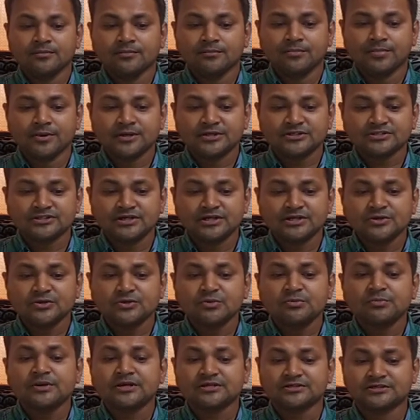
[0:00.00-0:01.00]
person to
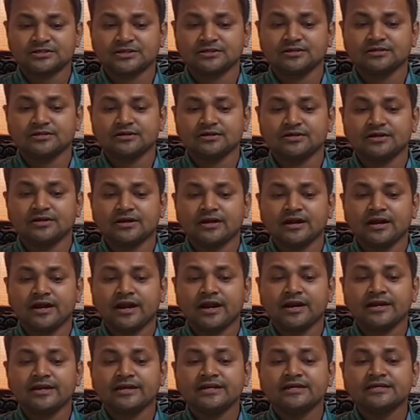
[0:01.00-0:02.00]
person
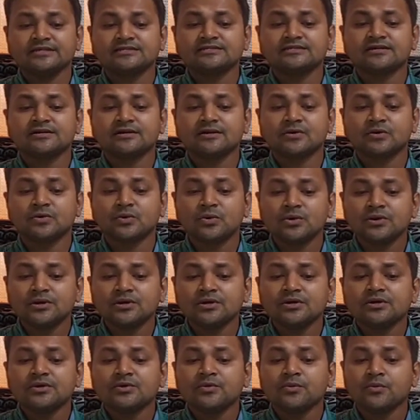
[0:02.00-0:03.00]
and is a good
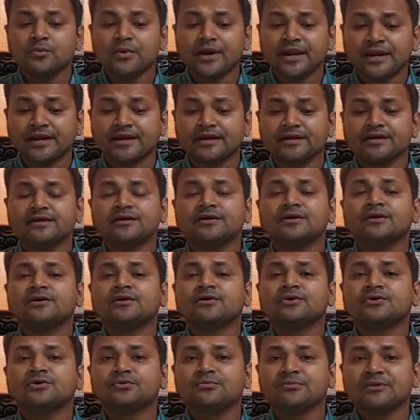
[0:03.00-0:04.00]
way
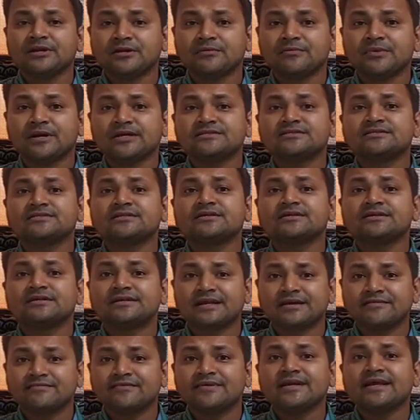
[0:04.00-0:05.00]
to minimize
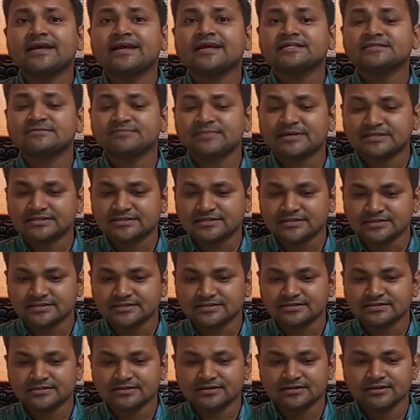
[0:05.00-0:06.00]
travel
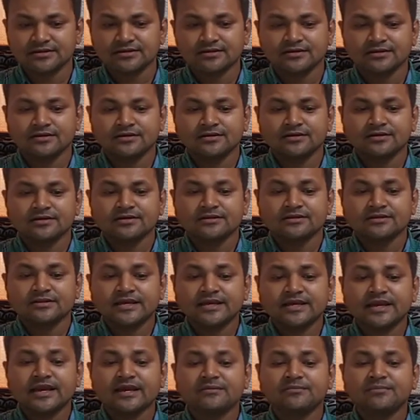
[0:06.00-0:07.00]
expenses. They
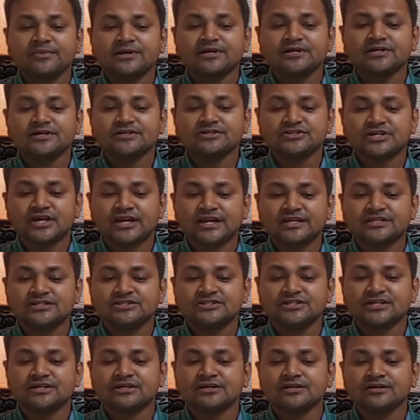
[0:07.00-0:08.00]
can be
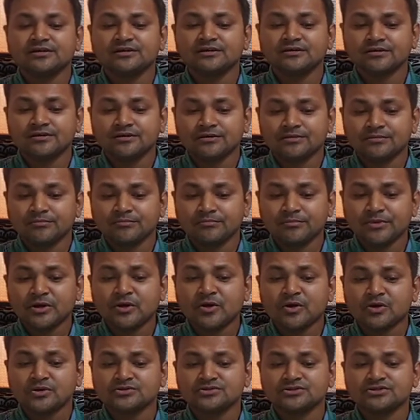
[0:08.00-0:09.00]
challenging
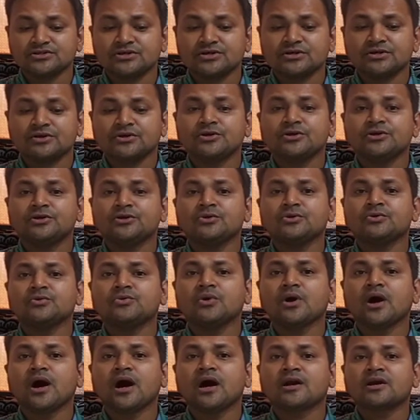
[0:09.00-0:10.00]
because
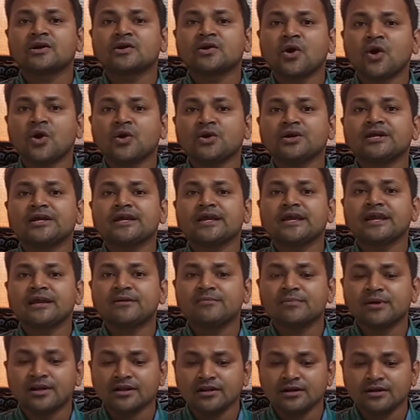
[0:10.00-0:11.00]
you are not
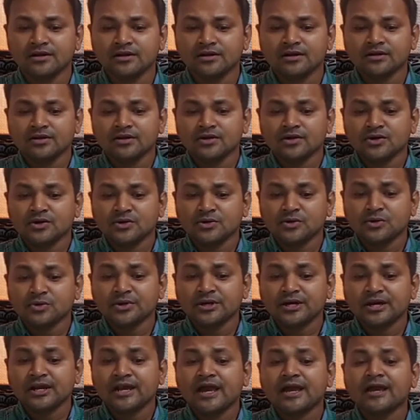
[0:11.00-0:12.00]
able to
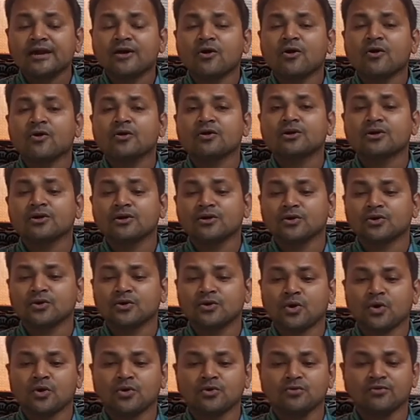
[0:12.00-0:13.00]
rely on
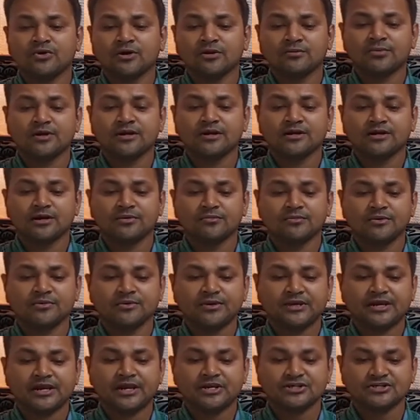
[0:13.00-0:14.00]
non-verbal
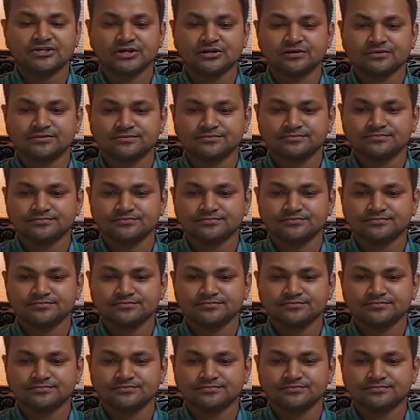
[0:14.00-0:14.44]
communication